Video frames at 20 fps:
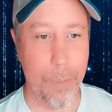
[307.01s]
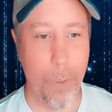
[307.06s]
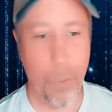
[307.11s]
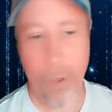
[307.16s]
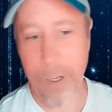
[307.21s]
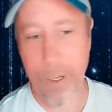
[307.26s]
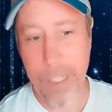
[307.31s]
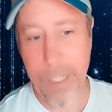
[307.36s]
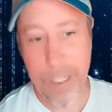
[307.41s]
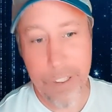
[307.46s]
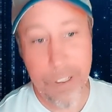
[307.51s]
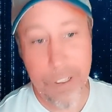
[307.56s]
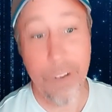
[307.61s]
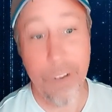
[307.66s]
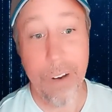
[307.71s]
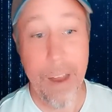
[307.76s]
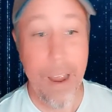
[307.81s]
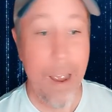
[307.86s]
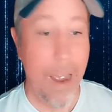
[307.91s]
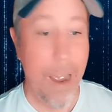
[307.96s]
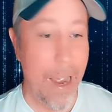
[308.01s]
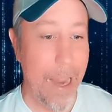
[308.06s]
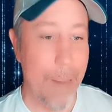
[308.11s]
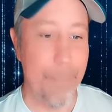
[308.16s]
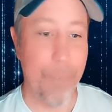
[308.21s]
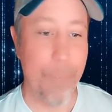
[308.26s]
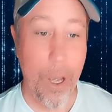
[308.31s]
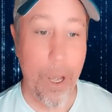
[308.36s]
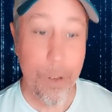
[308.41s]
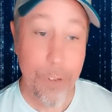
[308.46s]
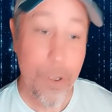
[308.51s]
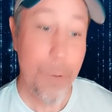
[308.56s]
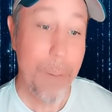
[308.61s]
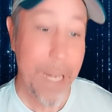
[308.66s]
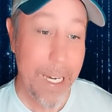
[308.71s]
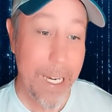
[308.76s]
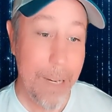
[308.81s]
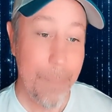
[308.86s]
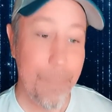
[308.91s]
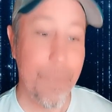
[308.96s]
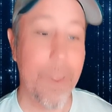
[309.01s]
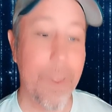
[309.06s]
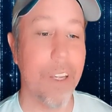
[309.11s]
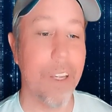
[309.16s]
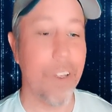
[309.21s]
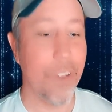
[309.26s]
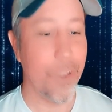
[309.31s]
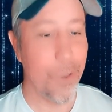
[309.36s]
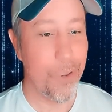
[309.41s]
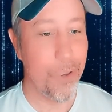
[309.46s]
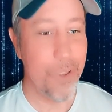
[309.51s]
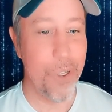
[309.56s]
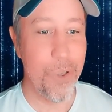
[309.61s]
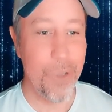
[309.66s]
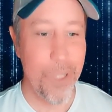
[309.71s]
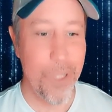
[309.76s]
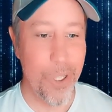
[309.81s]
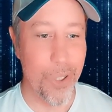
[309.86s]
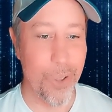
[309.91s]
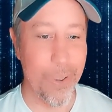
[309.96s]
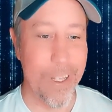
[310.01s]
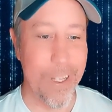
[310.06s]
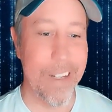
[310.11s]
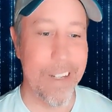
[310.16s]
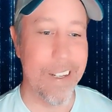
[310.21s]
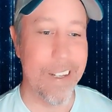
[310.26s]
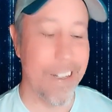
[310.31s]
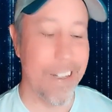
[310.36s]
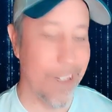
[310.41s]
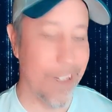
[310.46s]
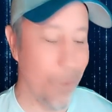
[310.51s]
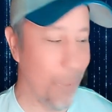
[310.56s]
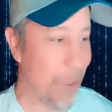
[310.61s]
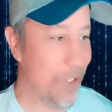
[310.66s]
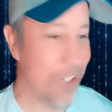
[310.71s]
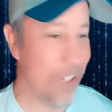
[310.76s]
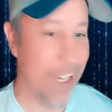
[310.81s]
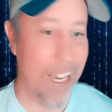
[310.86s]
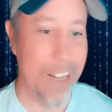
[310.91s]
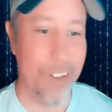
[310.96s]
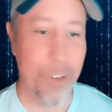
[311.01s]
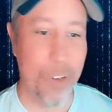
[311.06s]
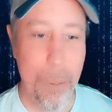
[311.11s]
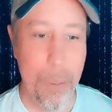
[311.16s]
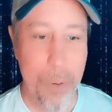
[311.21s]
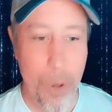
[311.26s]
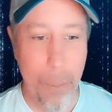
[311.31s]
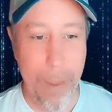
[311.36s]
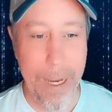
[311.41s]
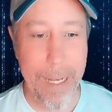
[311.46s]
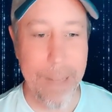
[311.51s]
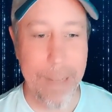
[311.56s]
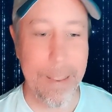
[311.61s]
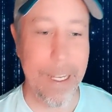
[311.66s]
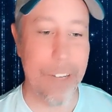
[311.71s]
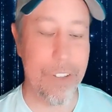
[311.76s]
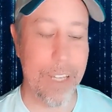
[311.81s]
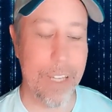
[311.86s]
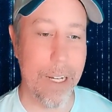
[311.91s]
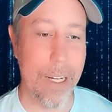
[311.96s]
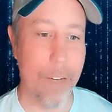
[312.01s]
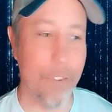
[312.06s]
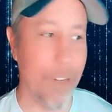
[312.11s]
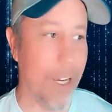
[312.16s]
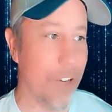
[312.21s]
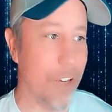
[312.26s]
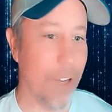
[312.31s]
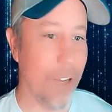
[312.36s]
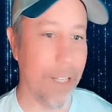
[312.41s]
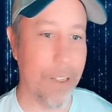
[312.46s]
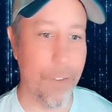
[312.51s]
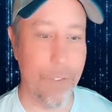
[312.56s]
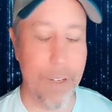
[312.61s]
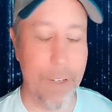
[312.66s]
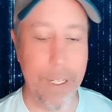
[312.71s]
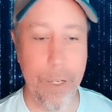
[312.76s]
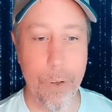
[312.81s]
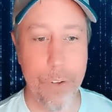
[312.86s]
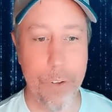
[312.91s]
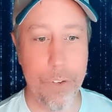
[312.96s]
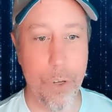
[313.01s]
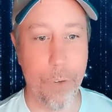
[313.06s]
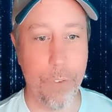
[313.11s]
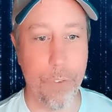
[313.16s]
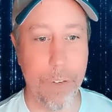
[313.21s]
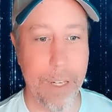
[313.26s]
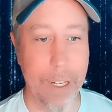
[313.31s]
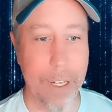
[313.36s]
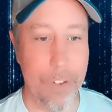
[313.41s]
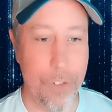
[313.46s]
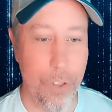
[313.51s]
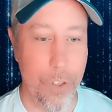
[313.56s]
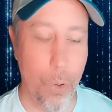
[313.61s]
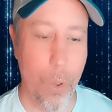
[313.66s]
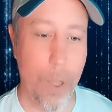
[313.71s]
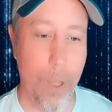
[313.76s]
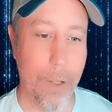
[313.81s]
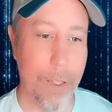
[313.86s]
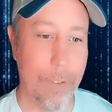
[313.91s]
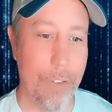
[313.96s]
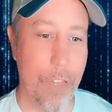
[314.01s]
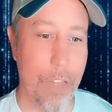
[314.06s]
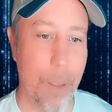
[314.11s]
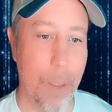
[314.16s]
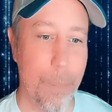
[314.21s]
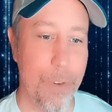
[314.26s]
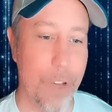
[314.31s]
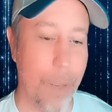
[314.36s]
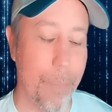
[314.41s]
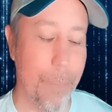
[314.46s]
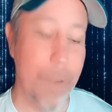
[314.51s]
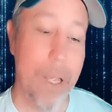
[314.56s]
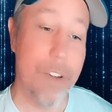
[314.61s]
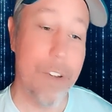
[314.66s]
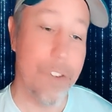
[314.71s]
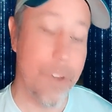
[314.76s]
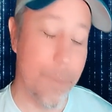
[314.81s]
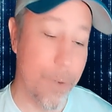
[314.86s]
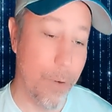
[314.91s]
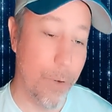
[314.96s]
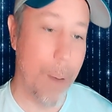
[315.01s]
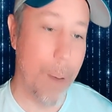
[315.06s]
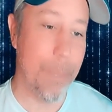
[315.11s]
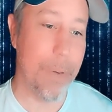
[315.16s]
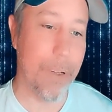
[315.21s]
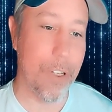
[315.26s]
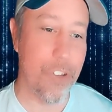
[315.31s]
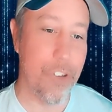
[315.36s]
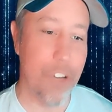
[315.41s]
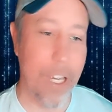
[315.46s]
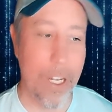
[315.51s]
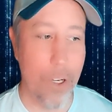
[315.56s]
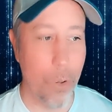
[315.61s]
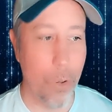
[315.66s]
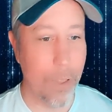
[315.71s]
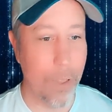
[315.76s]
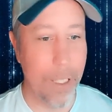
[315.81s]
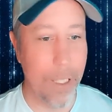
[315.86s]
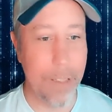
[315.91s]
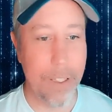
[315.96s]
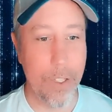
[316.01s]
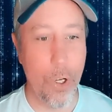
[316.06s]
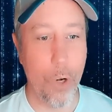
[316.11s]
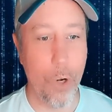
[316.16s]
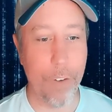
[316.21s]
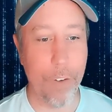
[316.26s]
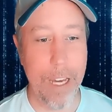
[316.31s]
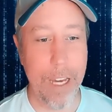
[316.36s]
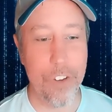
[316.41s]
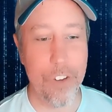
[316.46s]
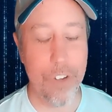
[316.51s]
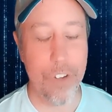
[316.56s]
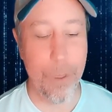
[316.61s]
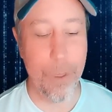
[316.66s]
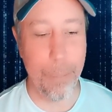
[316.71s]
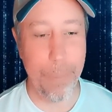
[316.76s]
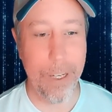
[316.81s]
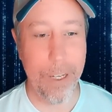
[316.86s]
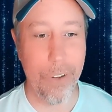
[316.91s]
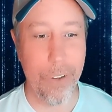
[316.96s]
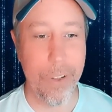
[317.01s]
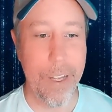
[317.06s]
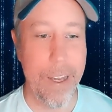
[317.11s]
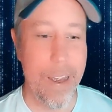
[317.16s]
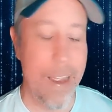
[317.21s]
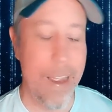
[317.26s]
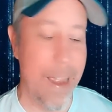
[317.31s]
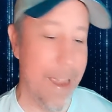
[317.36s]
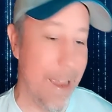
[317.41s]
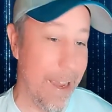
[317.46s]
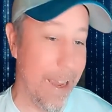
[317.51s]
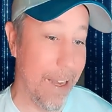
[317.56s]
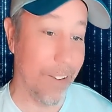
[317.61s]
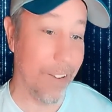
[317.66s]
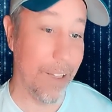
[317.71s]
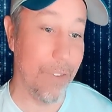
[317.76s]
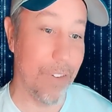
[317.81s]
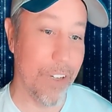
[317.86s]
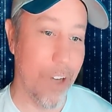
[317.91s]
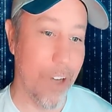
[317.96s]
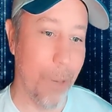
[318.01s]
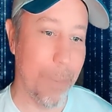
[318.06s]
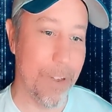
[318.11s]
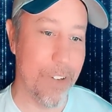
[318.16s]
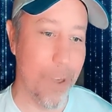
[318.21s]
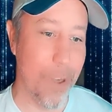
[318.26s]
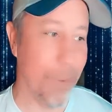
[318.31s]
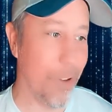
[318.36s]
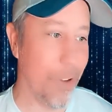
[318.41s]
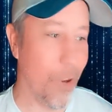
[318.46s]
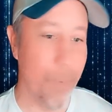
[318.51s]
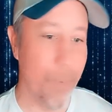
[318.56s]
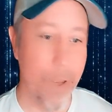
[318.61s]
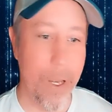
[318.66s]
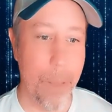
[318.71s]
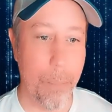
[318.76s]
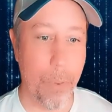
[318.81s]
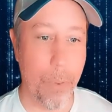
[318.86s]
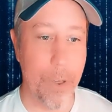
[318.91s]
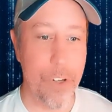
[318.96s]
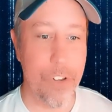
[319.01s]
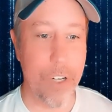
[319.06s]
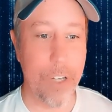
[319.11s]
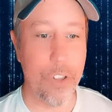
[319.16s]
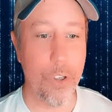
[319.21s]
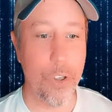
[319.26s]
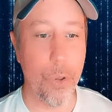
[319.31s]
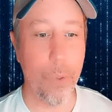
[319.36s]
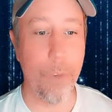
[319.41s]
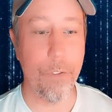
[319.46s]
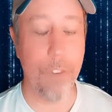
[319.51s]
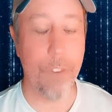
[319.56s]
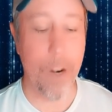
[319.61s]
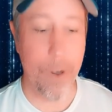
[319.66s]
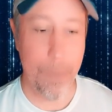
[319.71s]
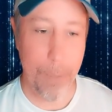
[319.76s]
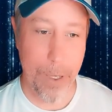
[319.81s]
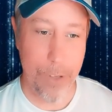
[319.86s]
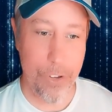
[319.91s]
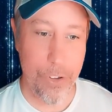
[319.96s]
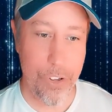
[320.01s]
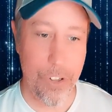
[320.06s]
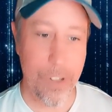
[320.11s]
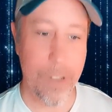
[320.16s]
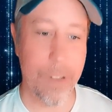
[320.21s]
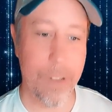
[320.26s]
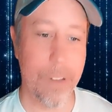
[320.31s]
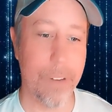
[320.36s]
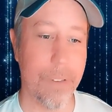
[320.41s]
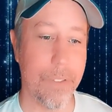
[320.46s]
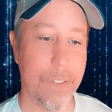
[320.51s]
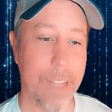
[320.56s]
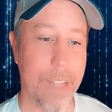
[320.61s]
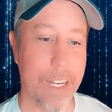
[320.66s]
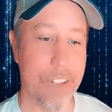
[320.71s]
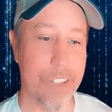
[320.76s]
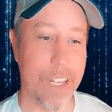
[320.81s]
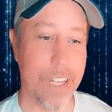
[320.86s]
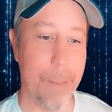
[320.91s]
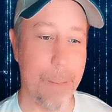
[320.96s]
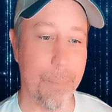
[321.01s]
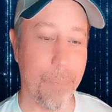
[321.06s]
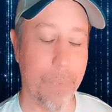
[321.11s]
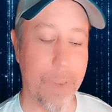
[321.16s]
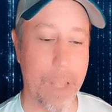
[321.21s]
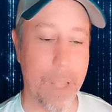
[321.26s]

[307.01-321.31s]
But what are you going to do? Hey, I'll do me. You do you. Once again, Crypto Mike, thanks again. If you guys like the videos, don't forget to leave a thumbs up, subscribe to the channel, click the notification bell, and leave a comment down below. Appreciate you very much. Thanks again.